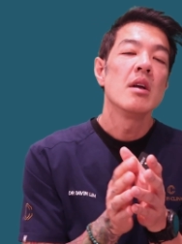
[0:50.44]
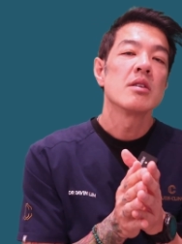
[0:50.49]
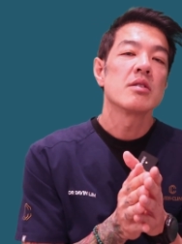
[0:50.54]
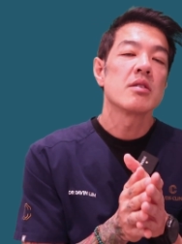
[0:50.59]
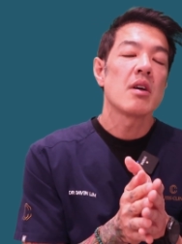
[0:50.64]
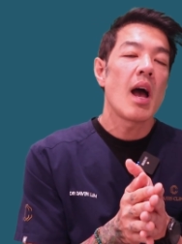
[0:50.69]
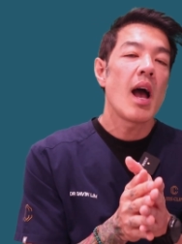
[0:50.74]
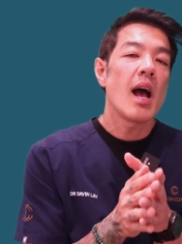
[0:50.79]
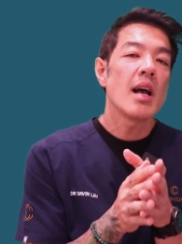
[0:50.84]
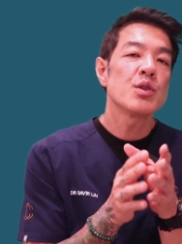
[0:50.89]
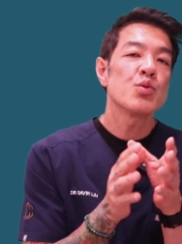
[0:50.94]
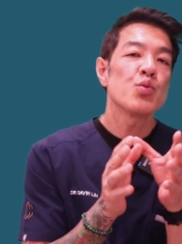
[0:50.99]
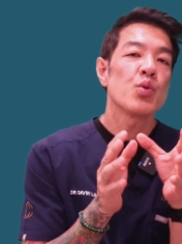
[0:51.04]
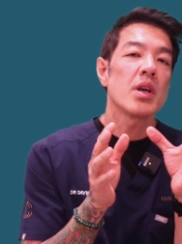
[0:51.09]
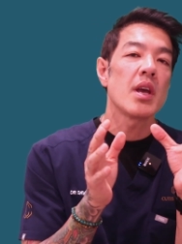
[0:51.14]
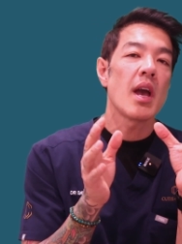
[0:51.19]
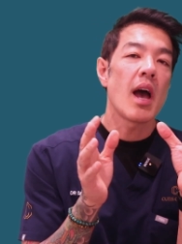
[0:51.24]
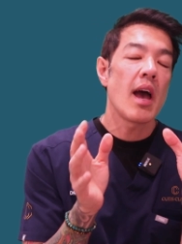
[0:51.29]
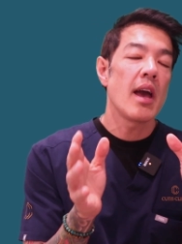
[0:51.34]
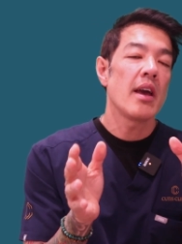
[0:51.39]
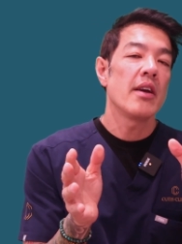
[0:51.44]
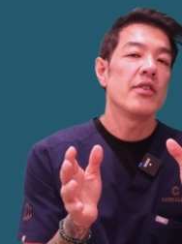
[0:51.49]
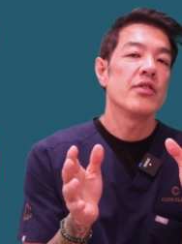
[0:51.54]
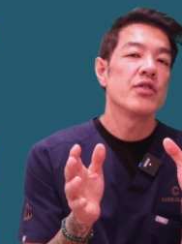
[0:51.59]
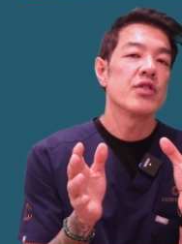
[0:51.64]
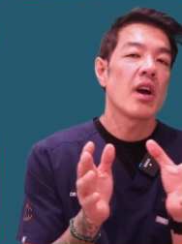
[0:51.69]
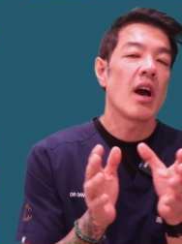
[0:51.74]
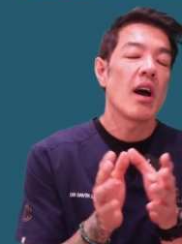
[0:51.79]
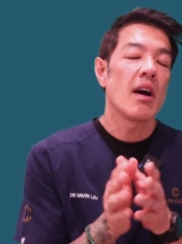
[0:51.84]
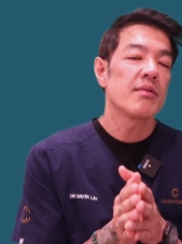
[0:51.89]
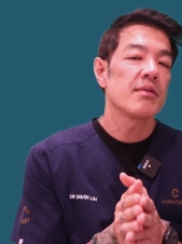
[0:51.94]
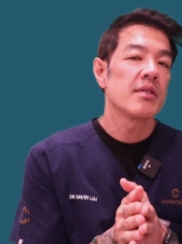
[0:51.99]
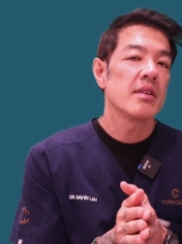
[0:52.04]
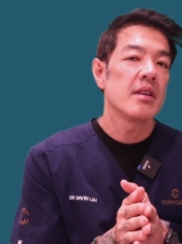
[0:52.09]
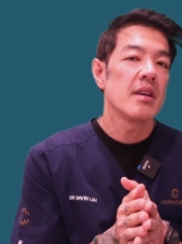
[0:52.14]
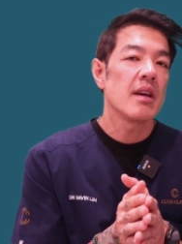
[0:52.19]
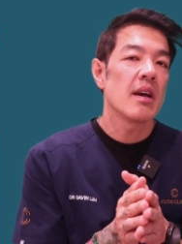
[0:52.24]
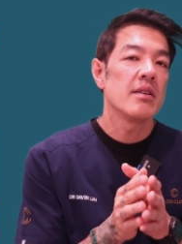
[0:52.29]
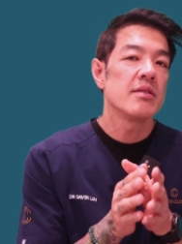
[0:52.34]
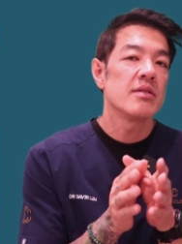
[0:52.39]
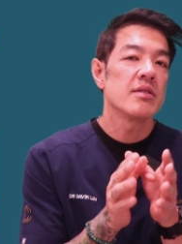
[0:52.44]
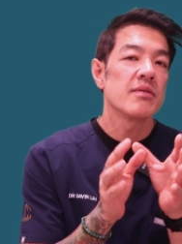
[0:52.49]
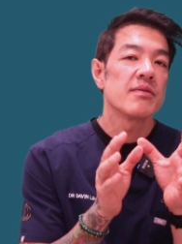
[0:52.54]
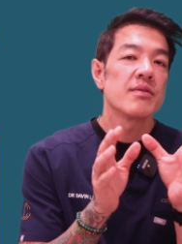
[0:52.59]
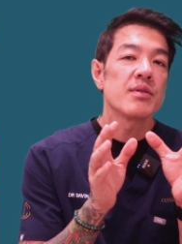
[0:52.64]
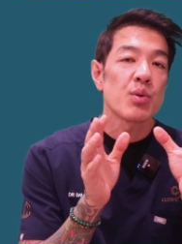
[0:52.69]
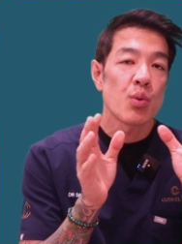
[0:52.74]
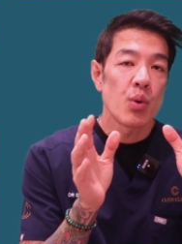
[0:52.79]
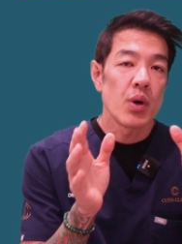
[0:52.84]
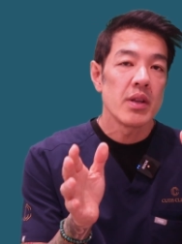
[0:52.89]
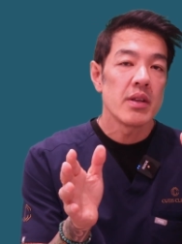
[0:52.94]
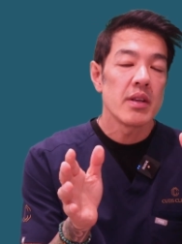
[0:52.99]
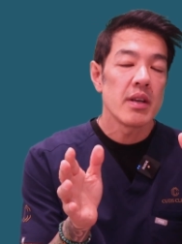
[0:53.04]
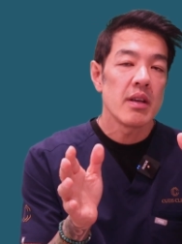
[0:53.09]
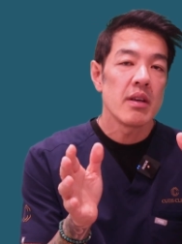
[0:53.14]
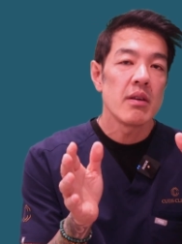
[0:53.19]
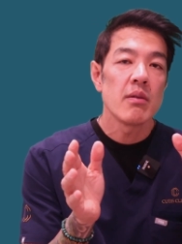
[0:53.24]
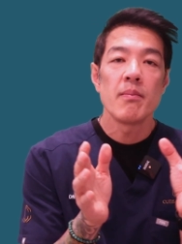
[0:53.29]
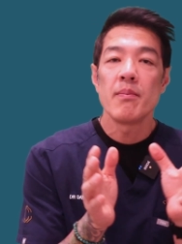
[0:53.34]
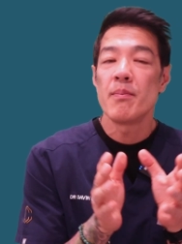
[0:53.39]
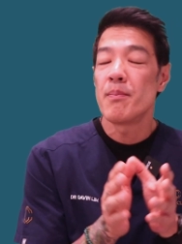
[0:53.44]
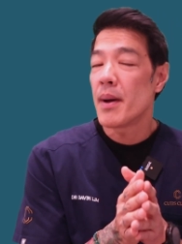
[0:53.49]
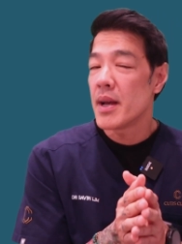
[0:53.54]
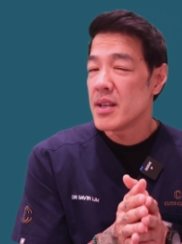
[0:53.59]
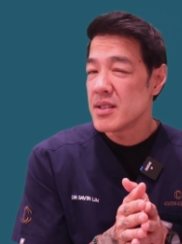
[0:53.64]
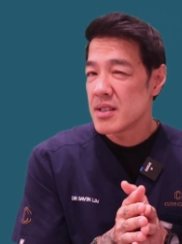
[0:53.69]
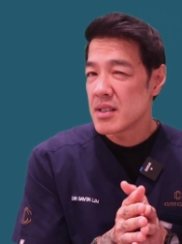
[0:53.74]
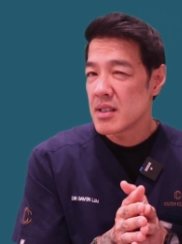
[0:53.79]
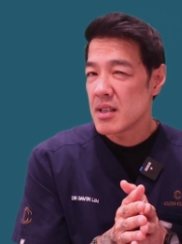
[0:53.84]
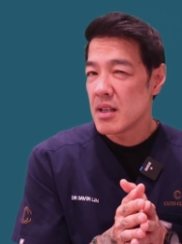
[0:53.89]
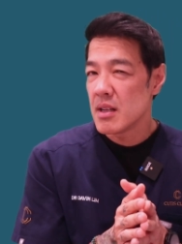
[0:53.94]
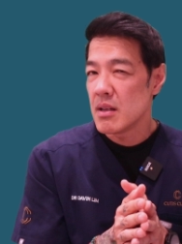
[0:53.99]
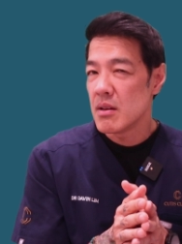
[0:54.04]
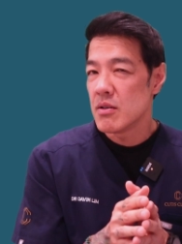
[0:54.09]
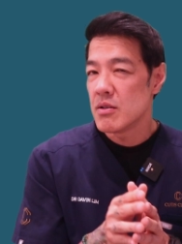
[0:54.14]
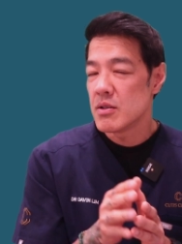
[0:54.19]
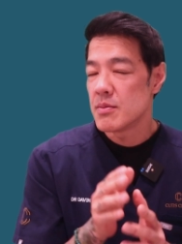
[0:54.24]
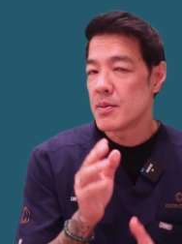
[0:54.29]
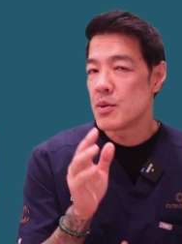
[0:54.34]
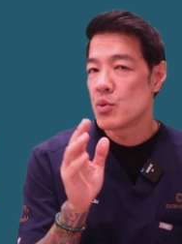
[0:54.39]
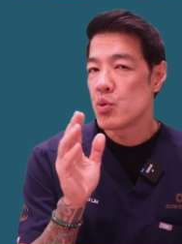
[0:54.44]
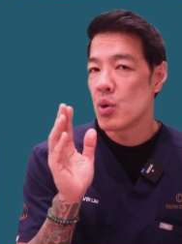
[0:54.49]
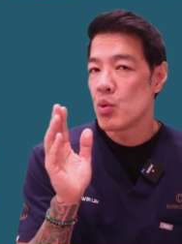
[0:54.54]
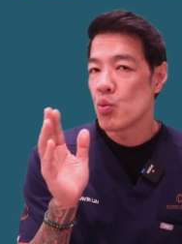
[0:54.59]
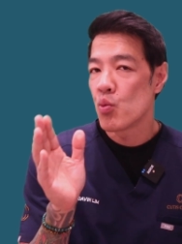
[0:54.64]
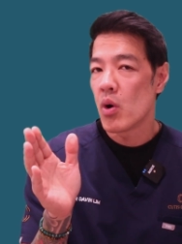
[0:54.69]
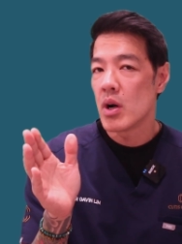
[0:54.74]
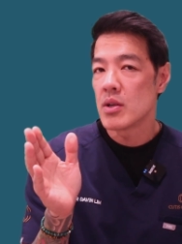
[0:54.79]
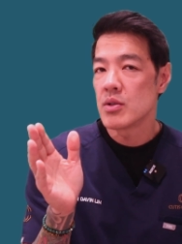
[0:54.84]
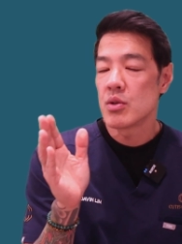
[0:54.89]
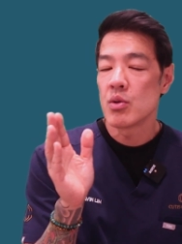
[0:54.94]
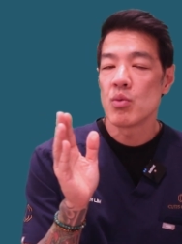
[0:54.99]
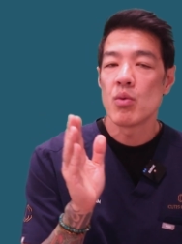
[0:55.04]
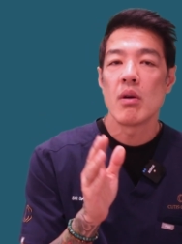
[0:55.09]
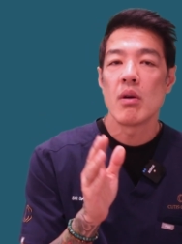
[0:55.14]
So as we age, after the age of 20, you basically lose between 1 to